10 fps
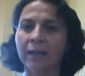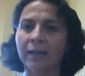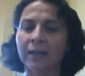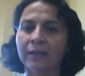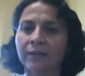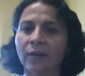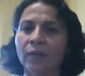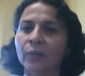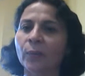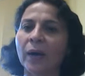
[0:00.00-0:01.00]
And
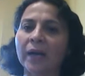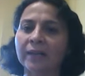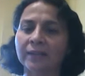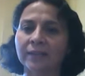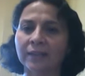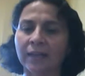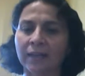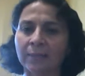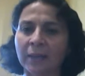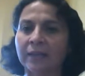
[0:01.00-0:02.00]
all the while,
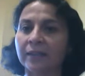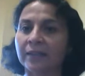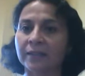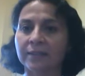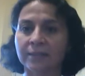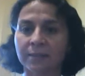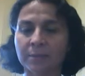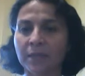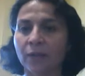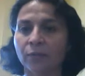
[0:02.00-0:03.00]
Elliot is
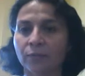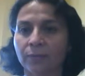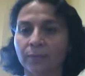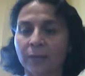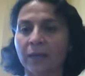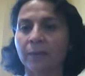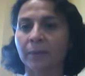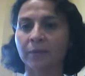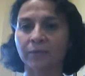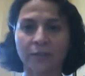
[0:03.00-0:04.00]
himself become
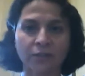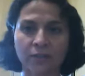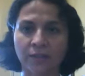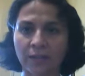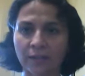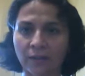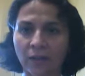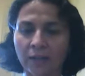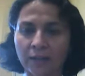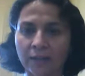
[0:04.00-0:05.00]
a functional
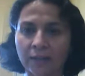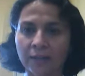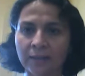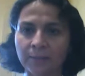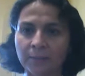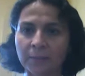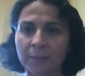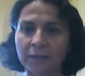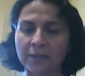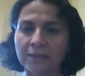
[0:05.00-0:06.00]
alcoholic
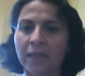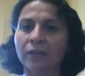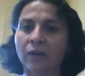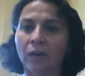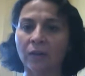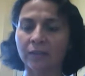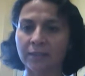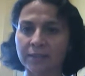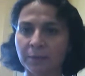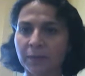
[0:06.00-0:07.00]
because alcohol
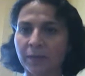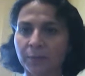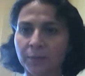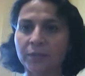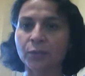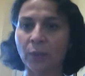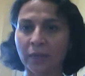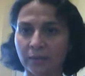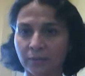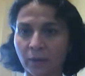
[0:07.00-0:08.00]
has become his
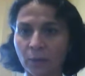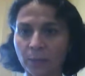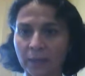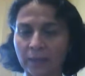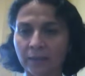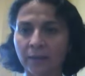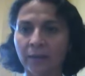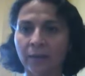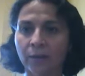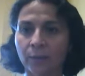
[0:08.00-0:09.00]
way of coping
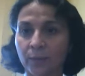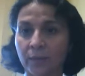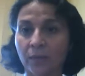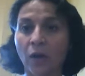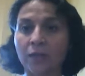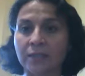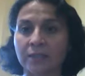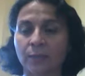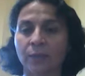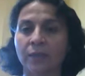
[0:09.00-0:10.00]
with
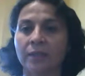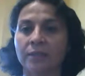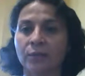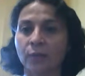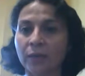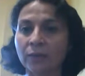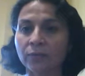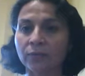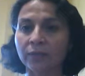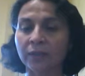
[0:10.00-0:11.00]
loss, with his
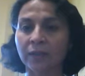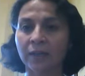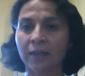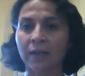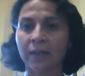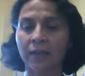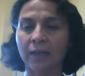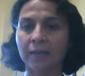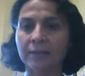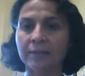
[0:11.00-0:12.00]
grief,
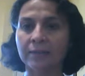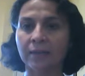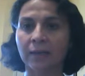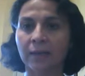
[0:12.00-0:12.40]
and